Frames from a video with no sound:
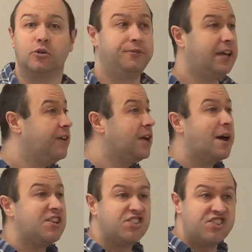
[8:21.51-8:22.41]
forgiving a
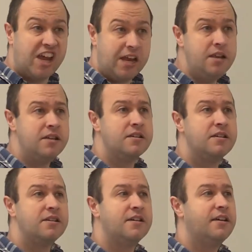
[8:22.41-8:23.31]
man's sin,
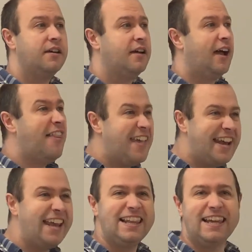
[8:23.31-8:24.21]
and
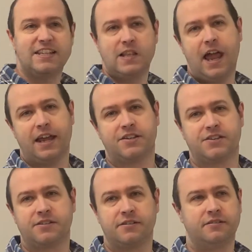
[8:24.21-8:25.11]
then healing his
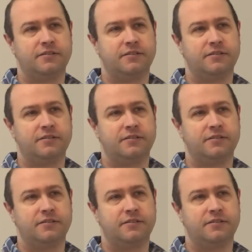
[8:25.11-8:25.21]
legs.